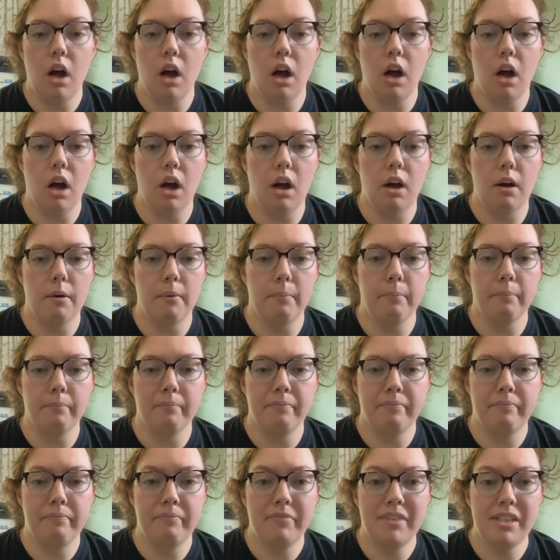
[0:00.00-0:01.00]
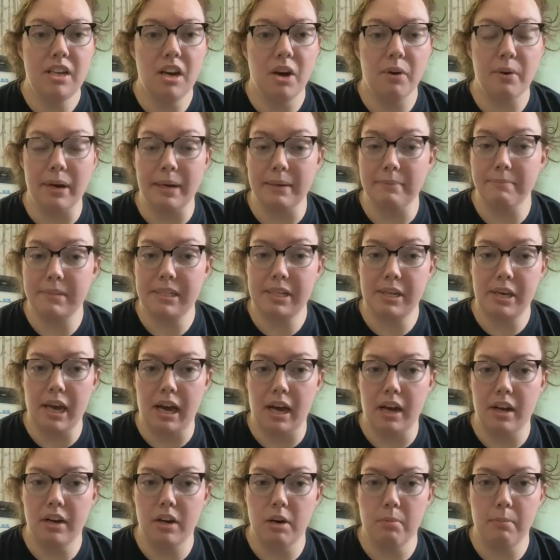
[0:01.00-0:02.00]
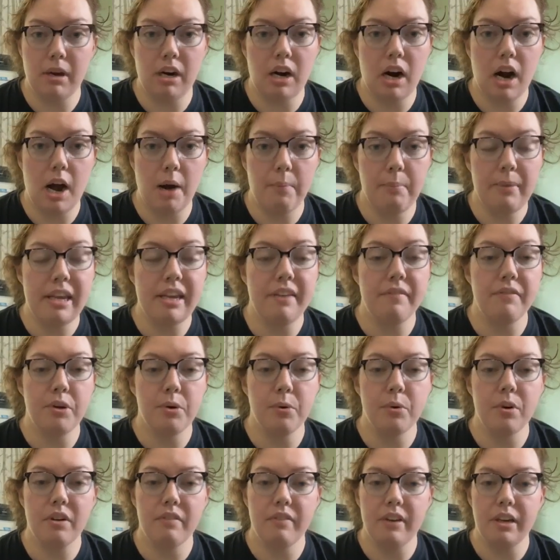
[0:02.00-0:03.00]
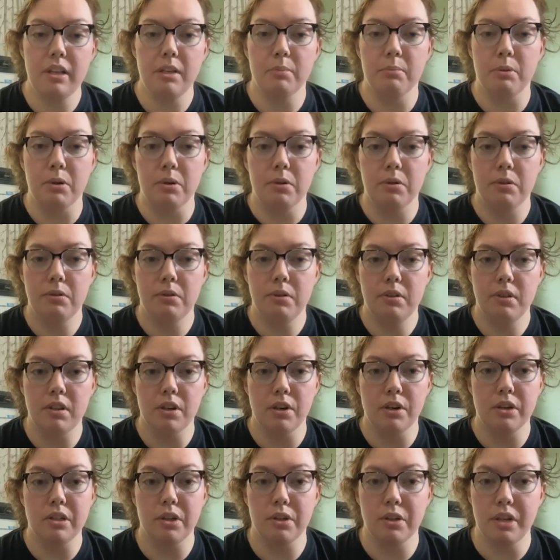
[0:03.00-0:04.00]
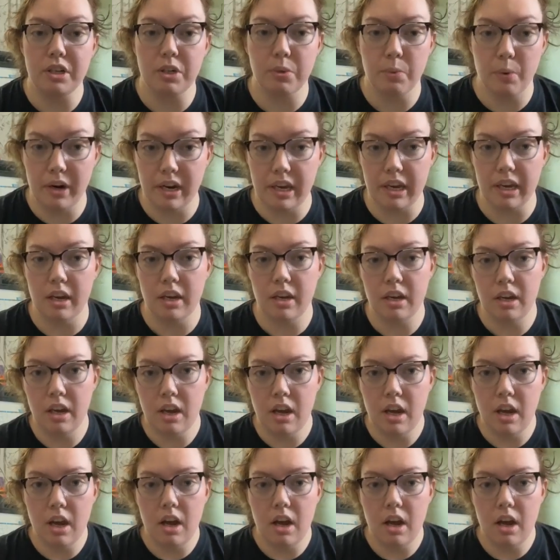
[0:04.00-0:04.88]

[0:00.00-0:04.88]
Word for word: Um, okay. So yeah, no matter how many of you are available, there is only 20.